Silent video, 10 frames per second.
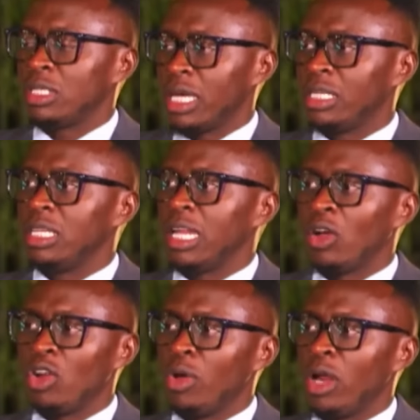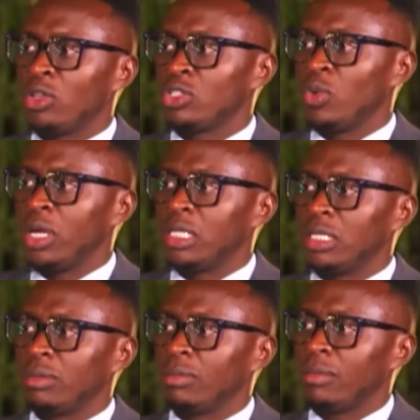thirteen. I got him when I was twenty.
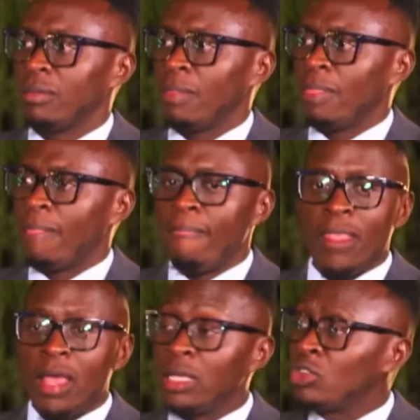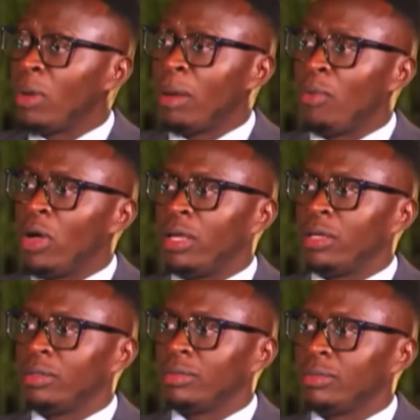He's not my boy.
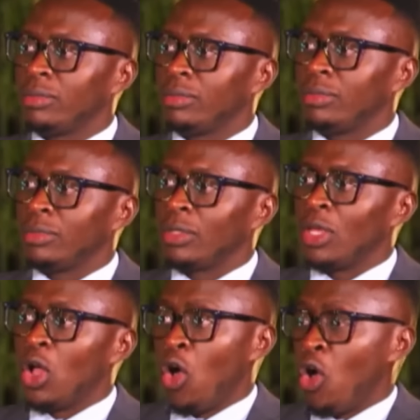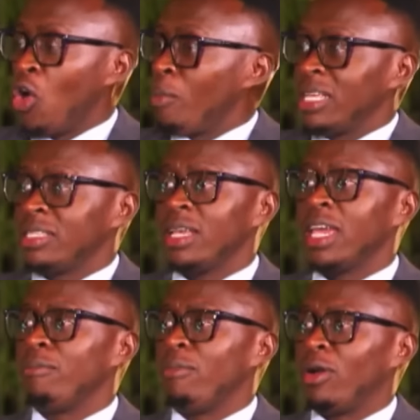Or my
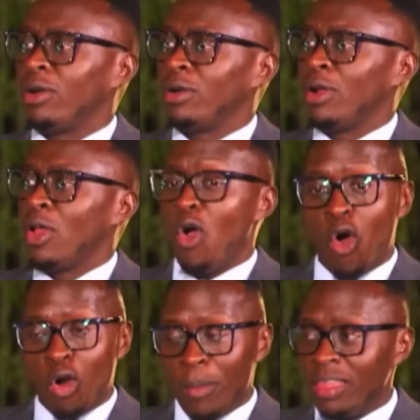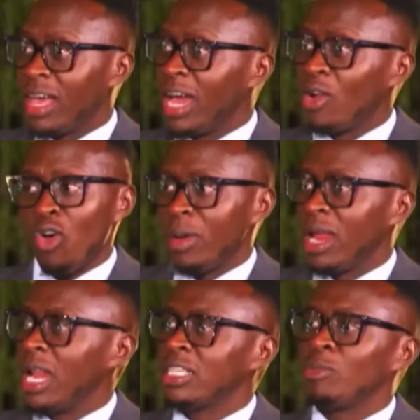secondborn, or my third, or my
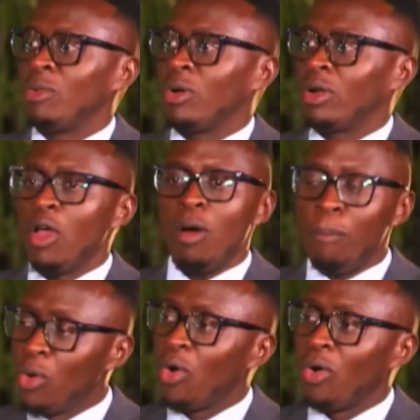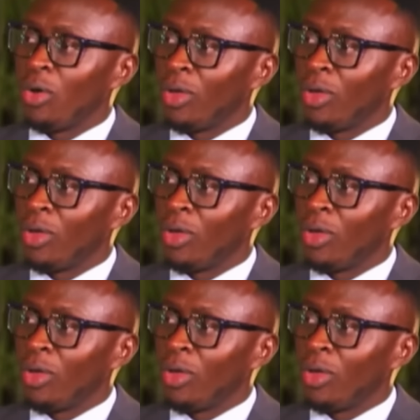lastborn. Bro,